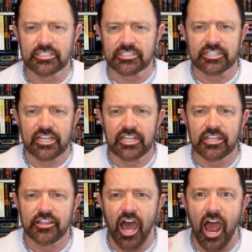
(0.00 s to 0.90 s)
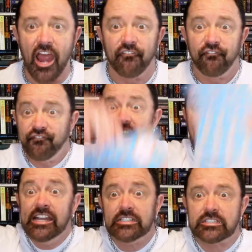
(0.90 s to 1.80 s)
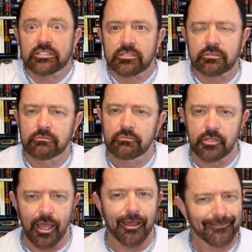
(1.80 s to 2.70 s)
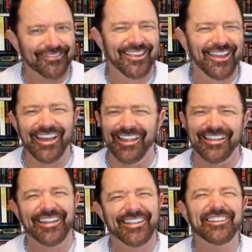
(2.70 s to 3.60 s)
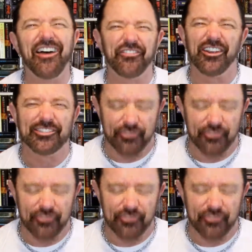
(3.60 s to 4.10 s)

see thy face. Yeah, not very